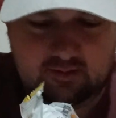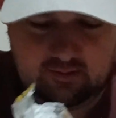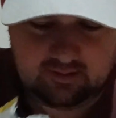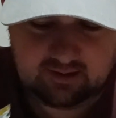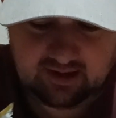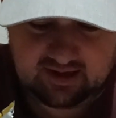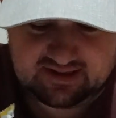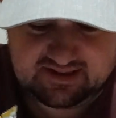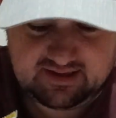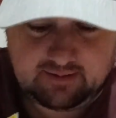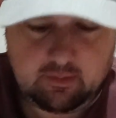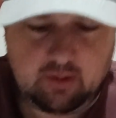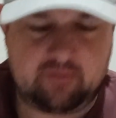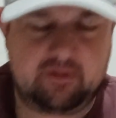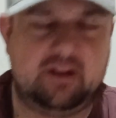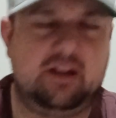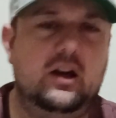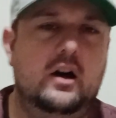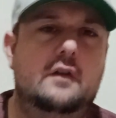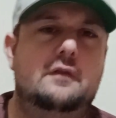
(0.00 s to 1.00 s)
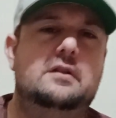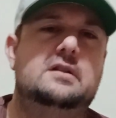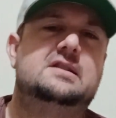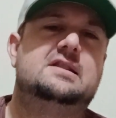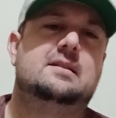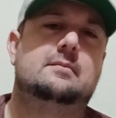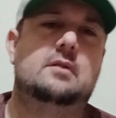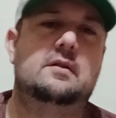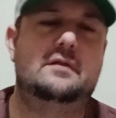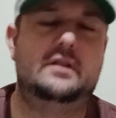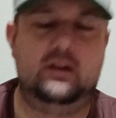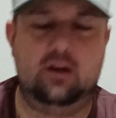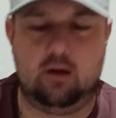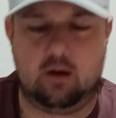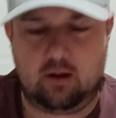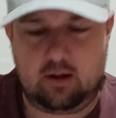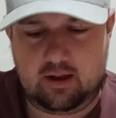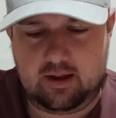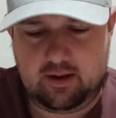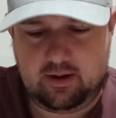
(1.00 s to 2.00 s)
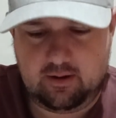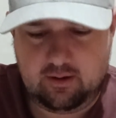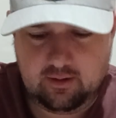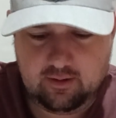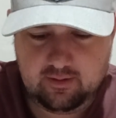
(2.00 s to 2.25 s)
got some of it covered, some of it not.